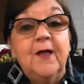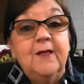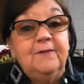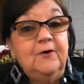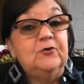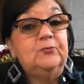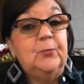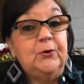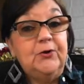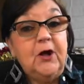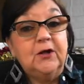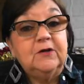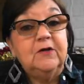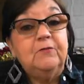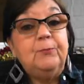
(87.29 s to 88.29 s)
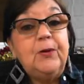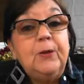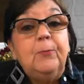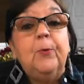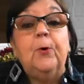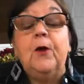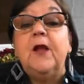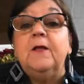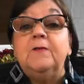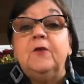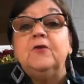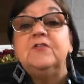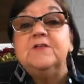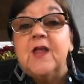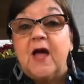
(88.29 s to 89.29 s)
There's productive people and
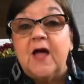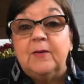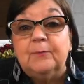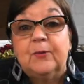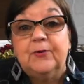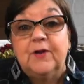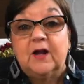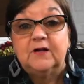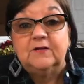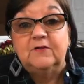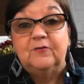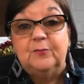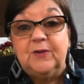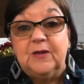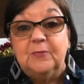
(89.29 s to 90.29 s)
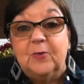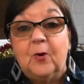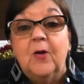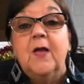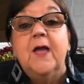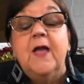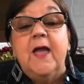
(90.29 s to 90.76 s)
there's non-productive people.